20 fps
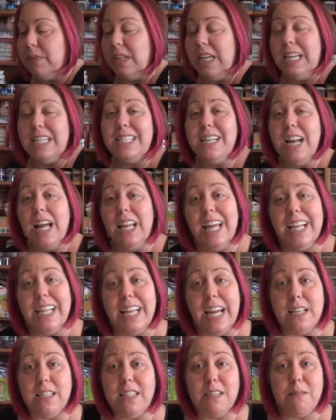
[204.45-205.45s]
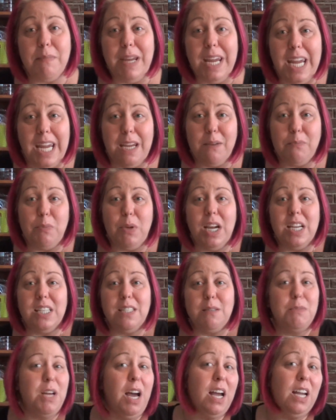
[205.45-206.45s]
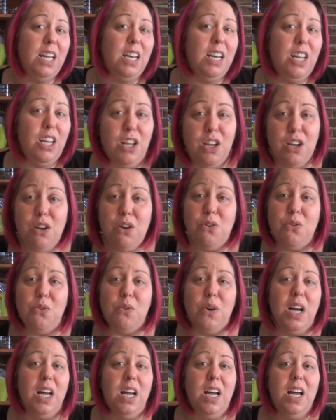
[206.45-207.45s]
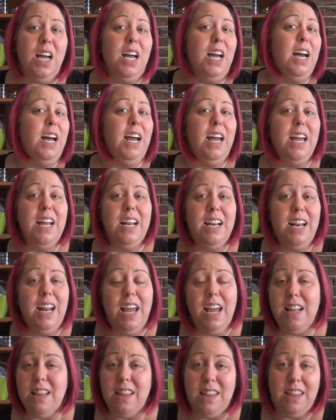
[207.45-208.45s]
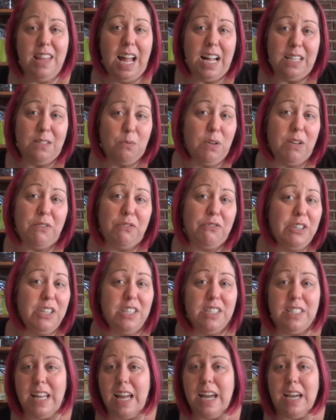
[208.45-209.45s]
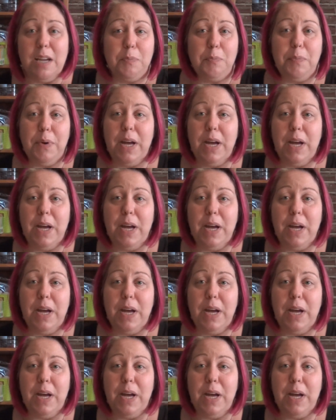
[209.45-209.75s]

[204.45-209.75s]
It's not like that to me because I'm talking to you. And that's what it feels like.